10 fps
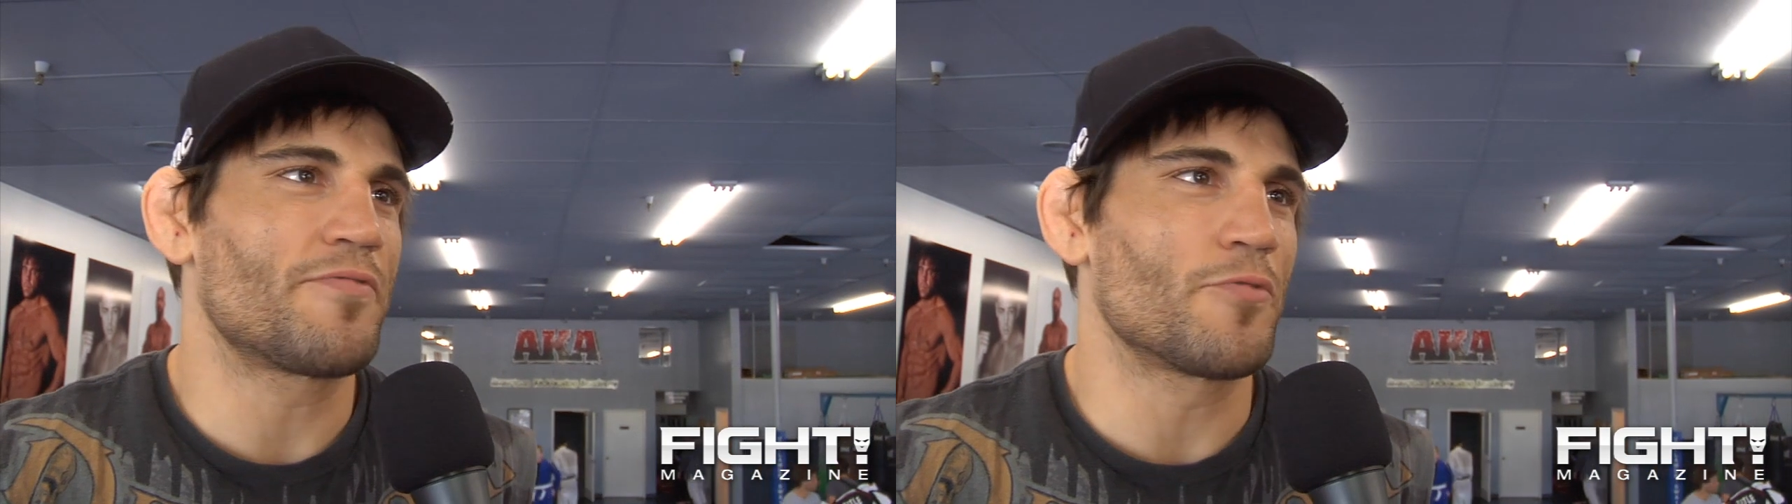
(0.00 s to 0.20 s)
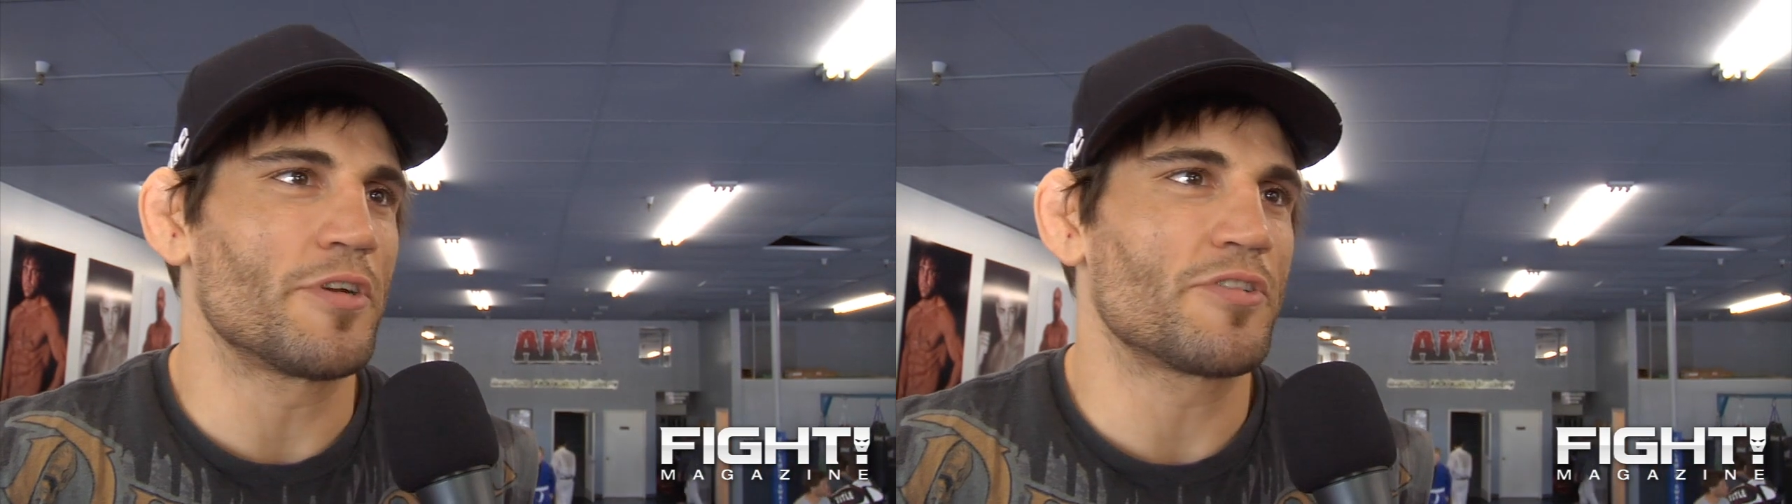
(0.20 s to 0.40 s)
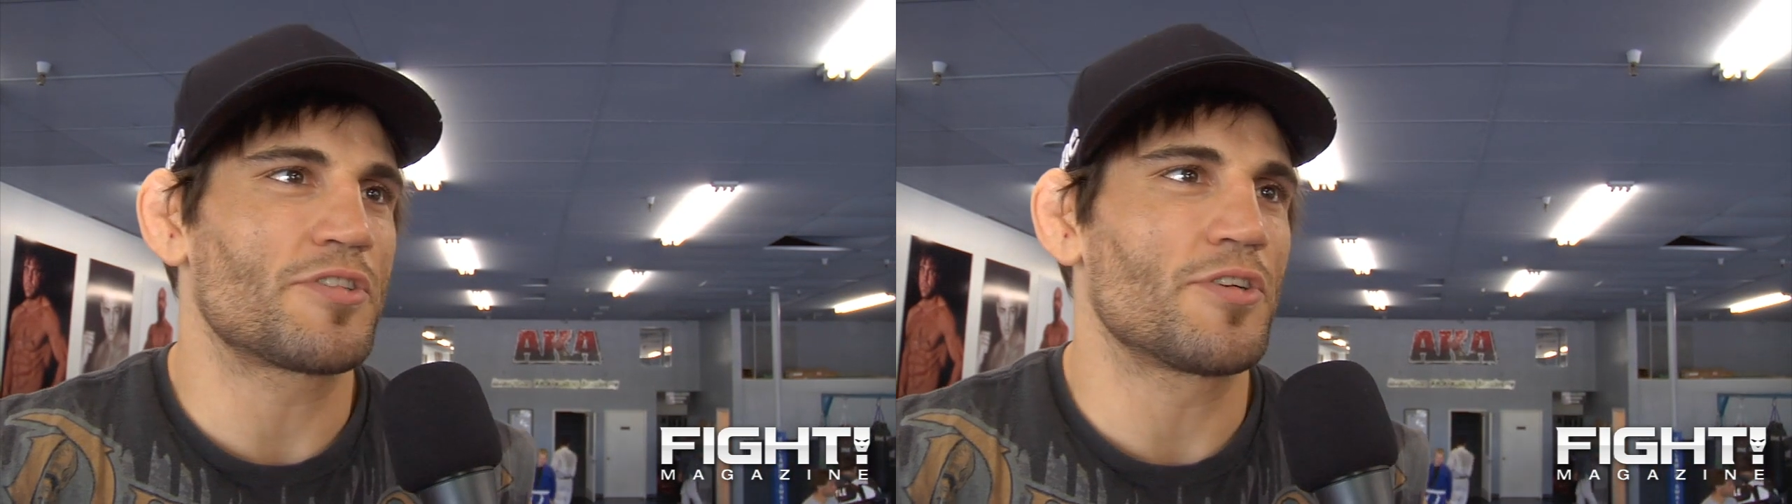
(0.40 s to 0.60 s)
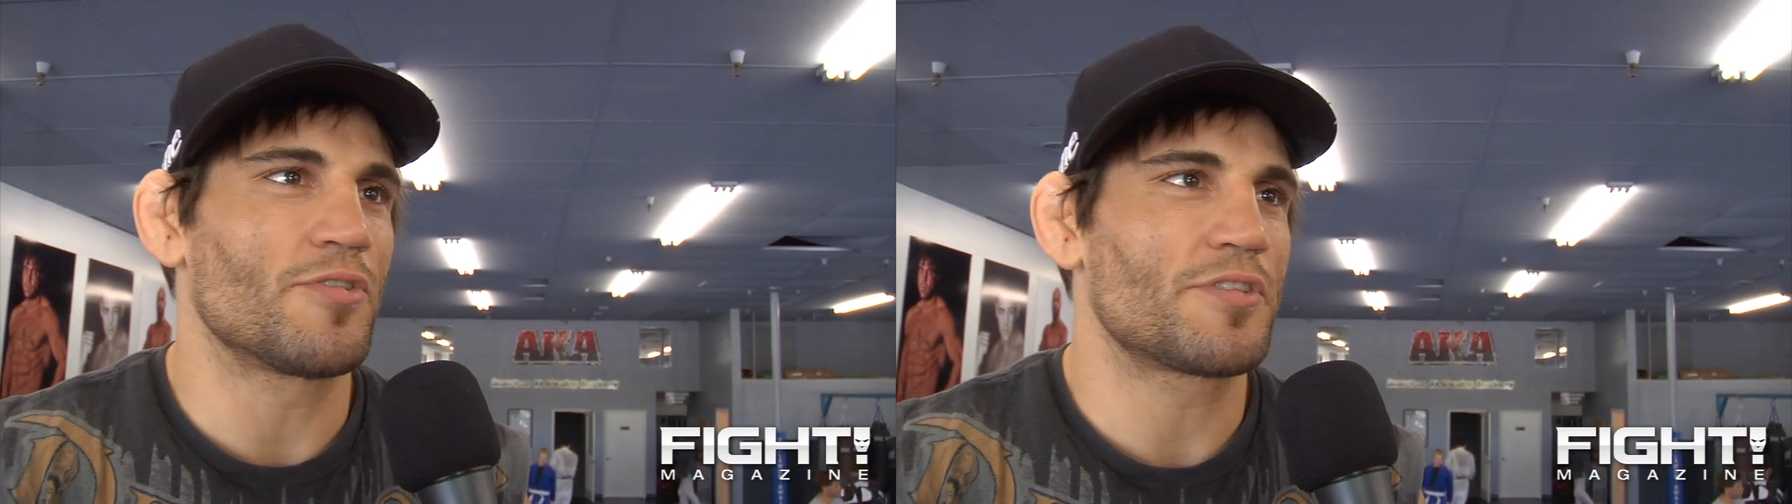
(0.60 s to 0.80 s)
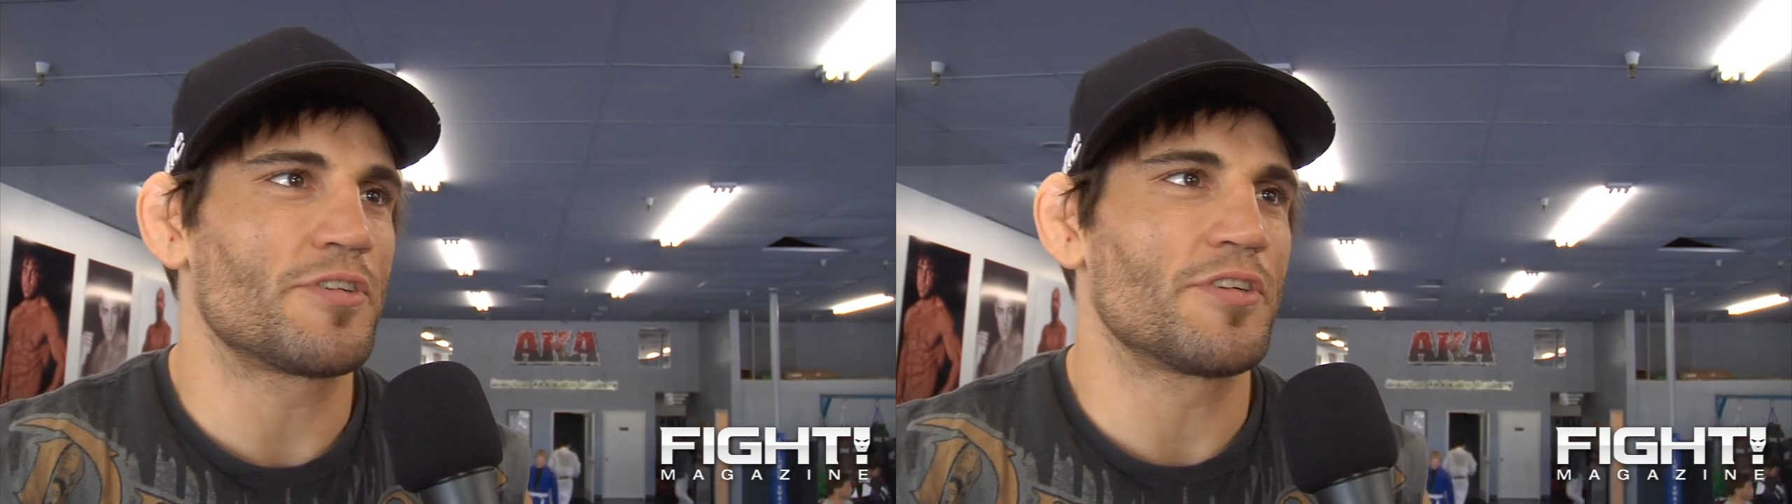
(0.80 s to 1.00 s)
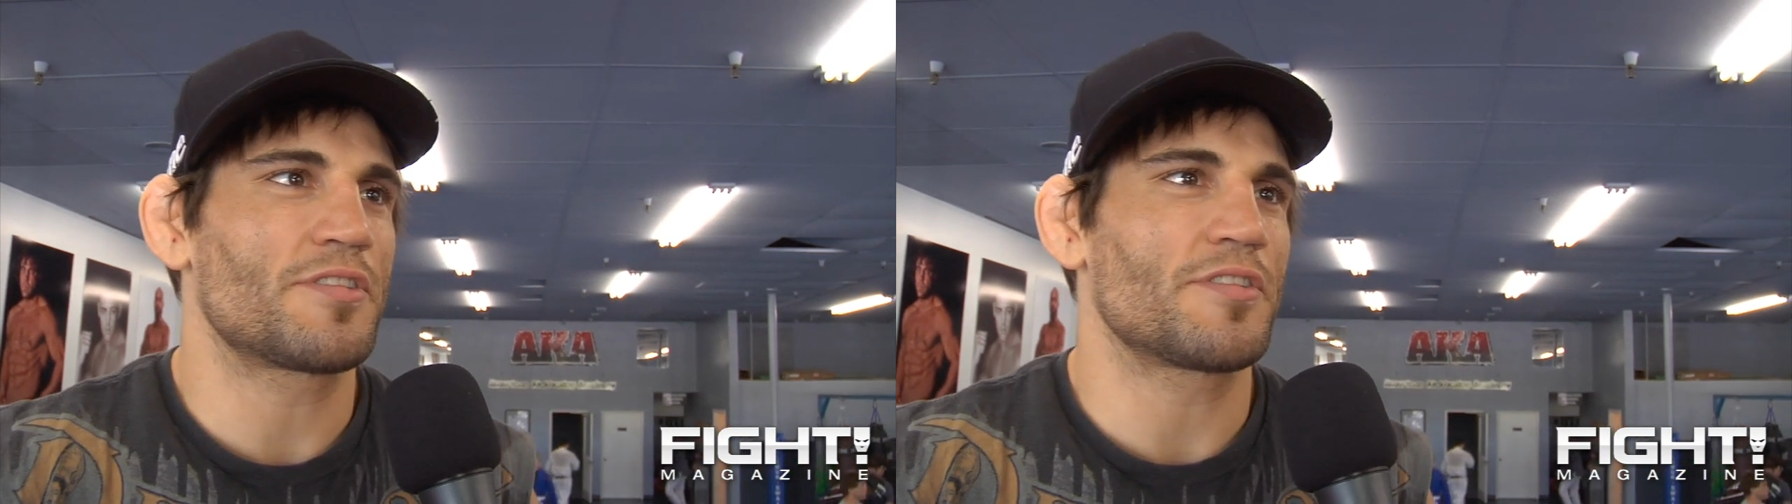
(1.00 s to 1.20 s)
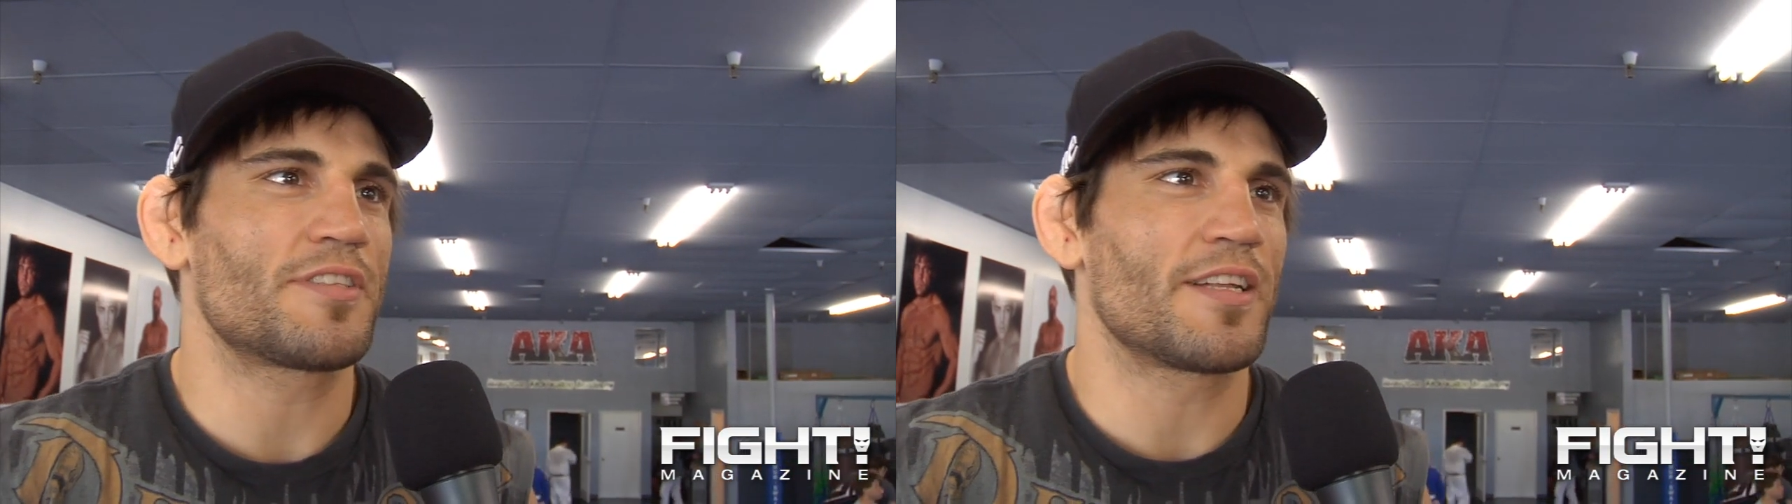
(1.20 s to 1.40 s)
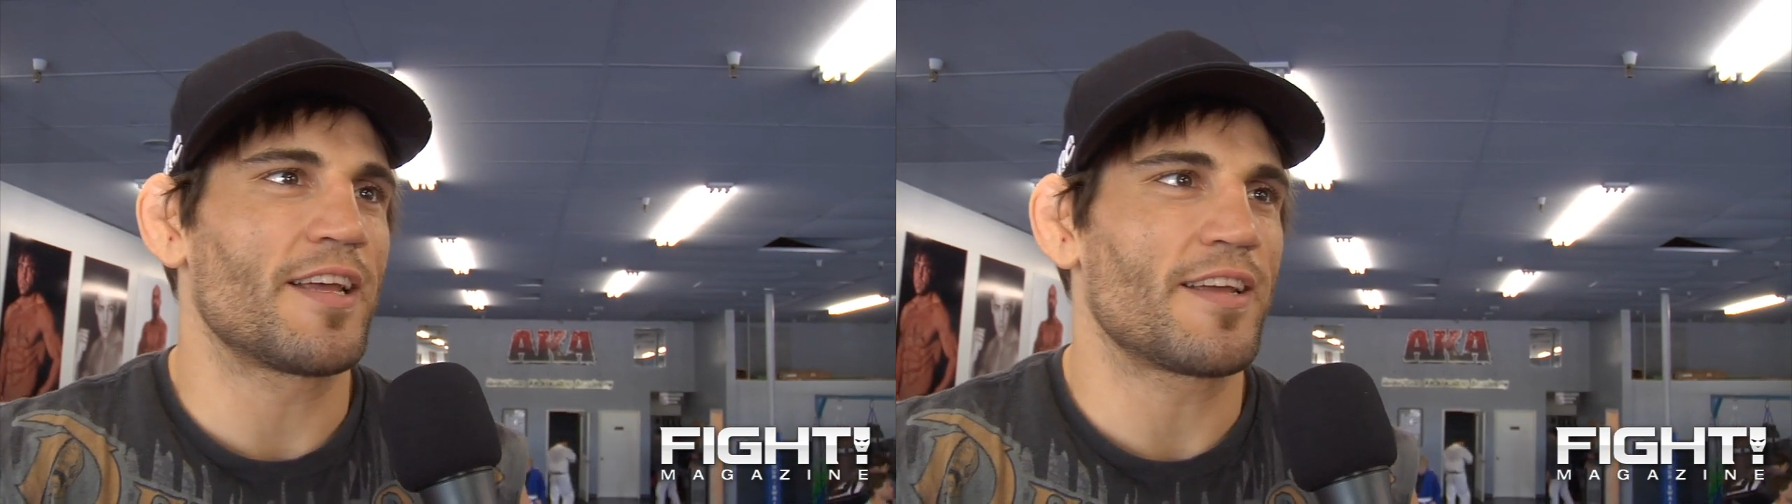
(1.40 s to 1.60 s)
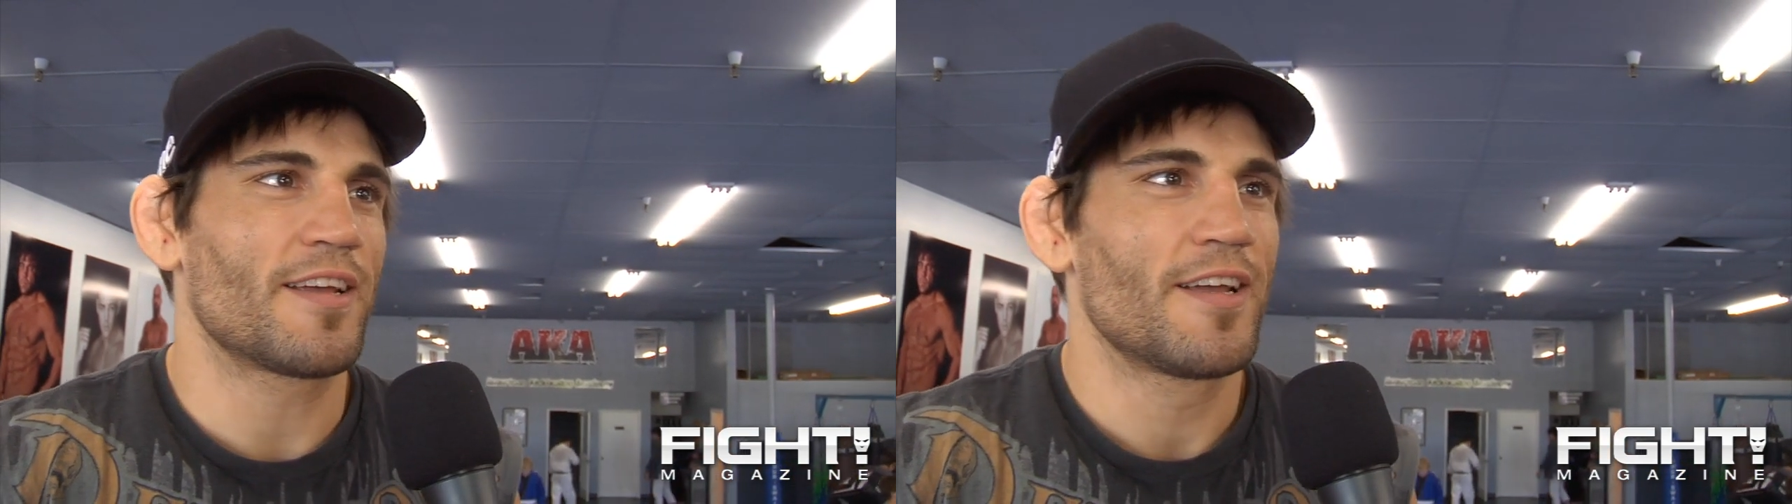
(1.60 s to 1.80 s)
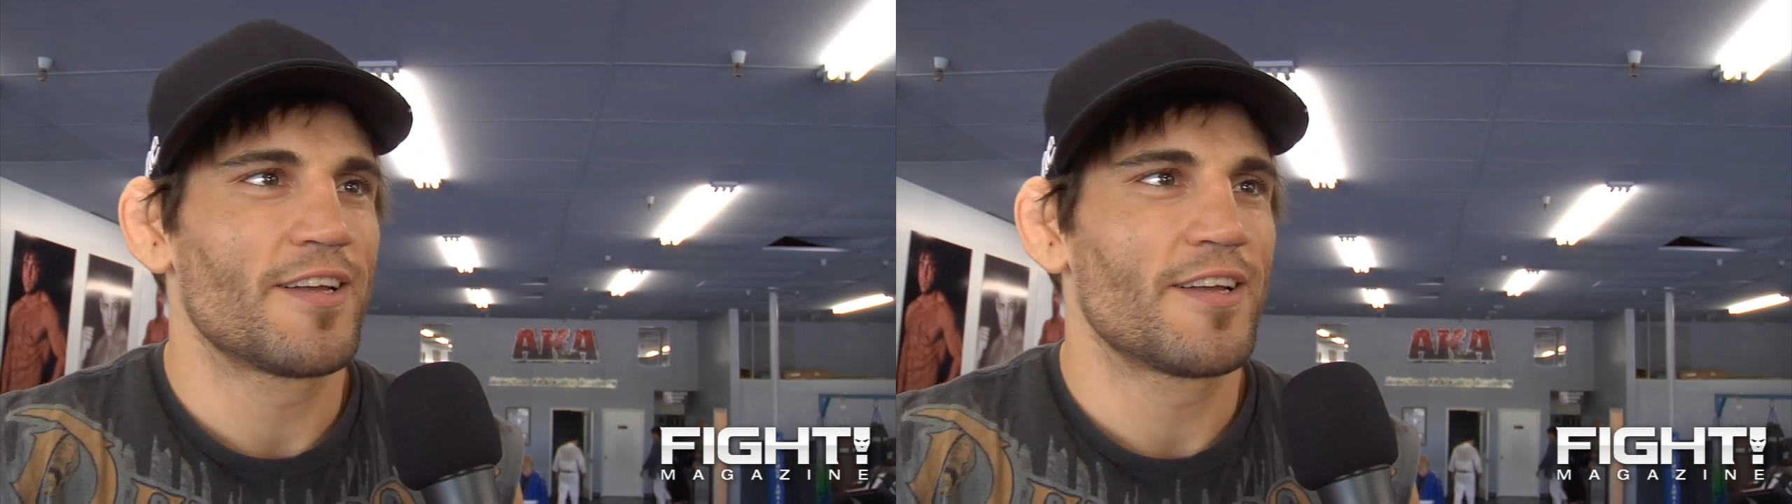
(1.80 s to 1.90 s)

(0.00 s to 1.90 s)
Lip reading: 4 years ago seriously today.